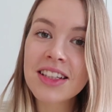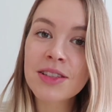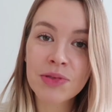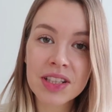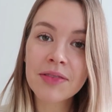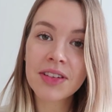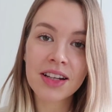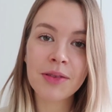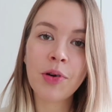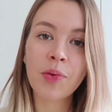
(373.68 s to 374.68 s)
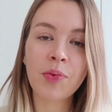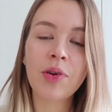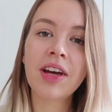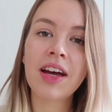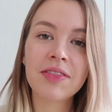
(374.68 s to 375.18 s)
Yes, we definitely both
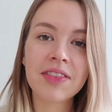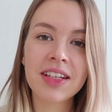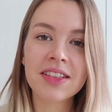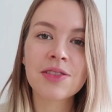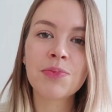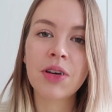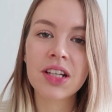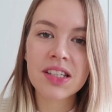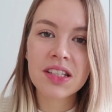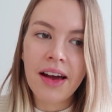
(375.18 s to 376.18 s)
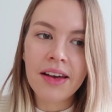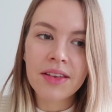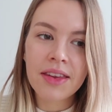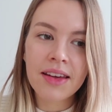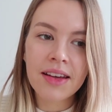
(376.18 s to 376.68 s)
want to have kids, but
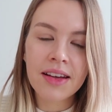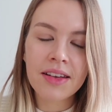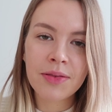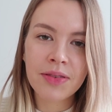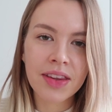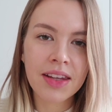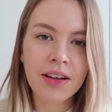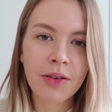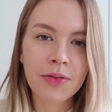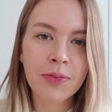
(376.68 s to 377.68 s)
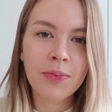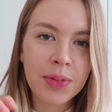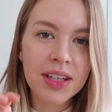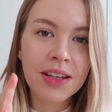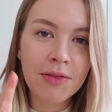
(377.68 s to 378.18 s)
I think the feeling of
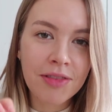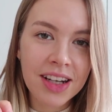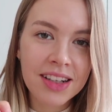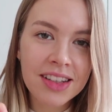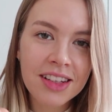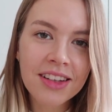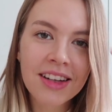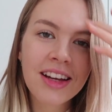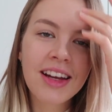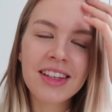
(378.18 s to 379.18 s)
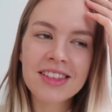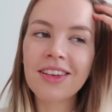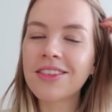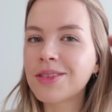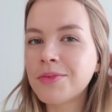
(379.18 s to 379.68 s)
being ready is
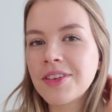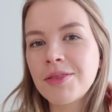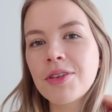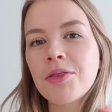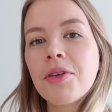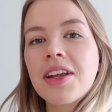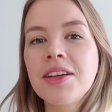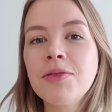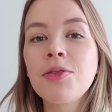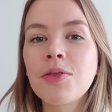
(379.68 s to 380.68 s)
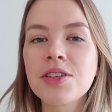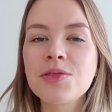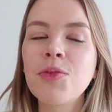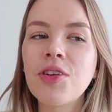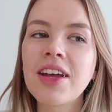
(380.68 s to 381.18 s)
not something we're waiting for.
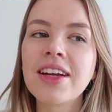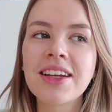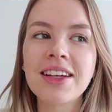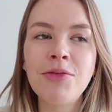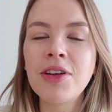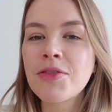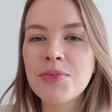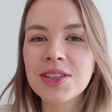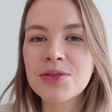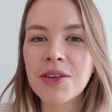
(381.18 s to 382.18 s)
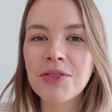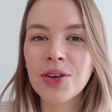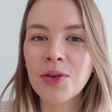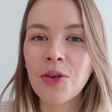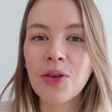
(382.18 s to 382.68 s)
It's more like we have been
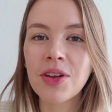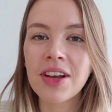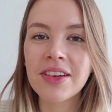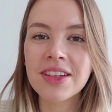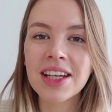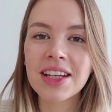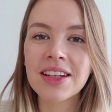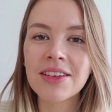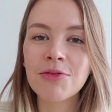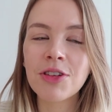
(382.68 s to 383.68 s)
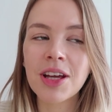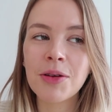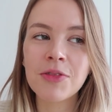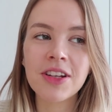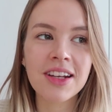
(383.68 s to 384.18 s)
traveling around a lot, and what
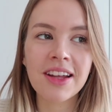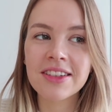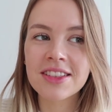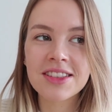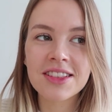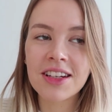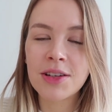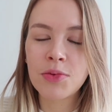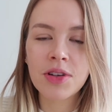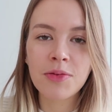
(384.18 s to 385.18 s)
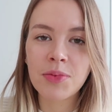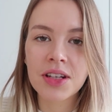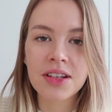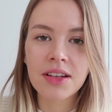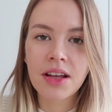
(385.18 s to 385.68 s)
happened last year, it would have
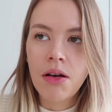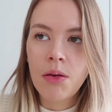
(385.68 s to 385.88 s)
been